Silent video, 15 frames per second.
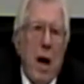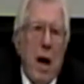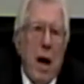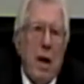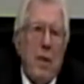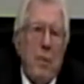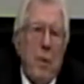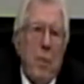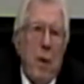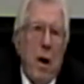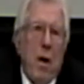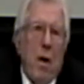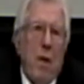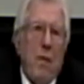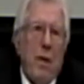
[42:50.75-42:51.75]
as we were
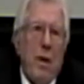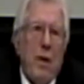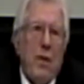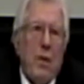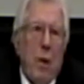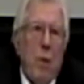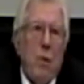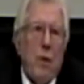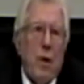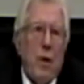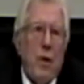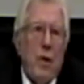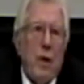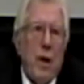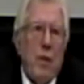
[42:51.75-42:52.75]
already
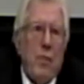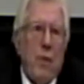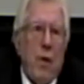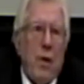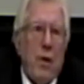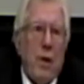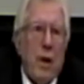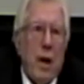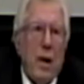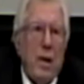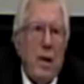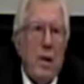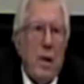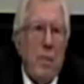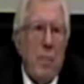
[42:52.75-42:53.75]
soldiers and fought
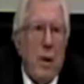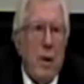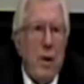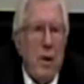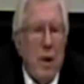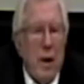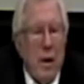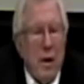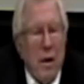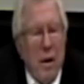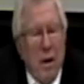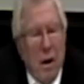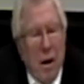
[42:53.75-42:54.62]
against the British and the